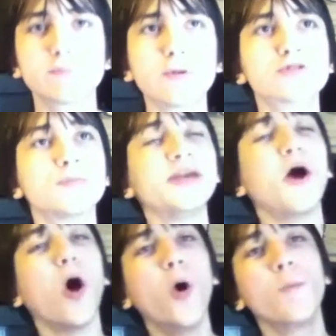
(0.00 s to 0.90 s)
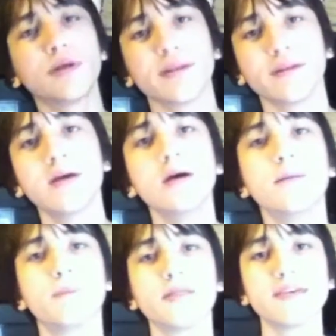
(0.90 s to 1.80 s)
It's supposed to be open,
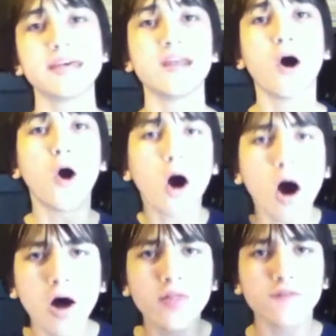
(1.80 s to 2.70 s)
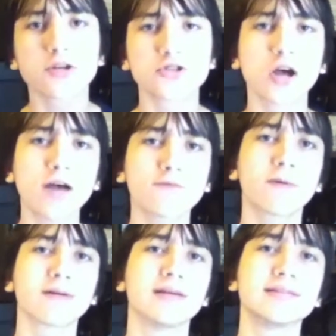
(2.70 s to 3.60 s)
but then all of your
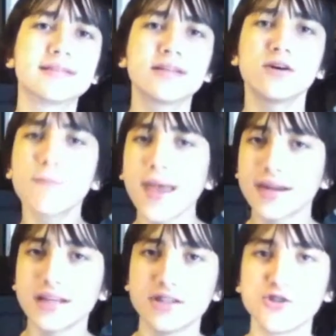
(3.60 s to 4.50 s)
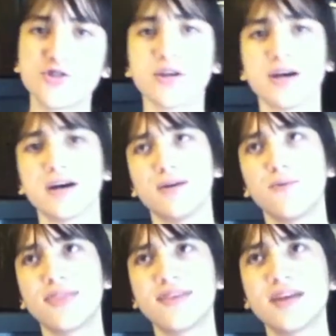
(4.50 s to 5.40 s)
software is still managed uh,
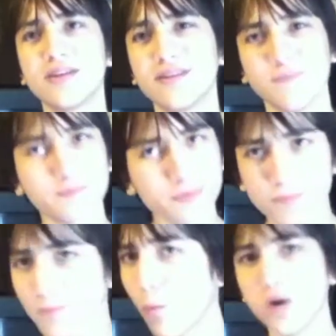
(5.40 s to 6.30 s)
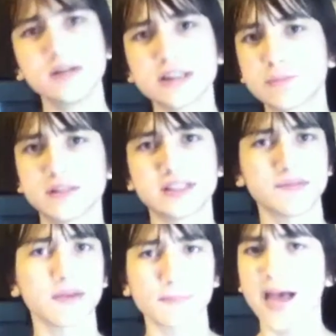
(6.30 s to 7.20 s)
within one
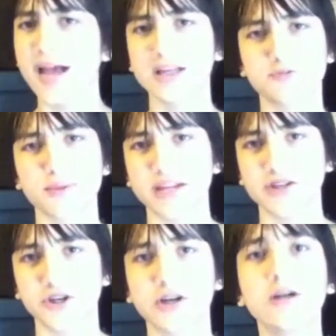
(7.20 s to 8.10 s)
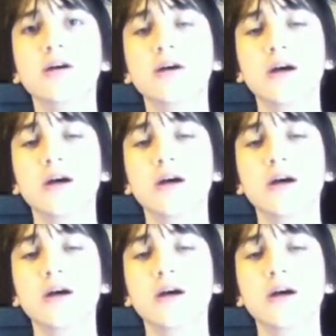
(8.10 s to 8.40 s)
specific package manager.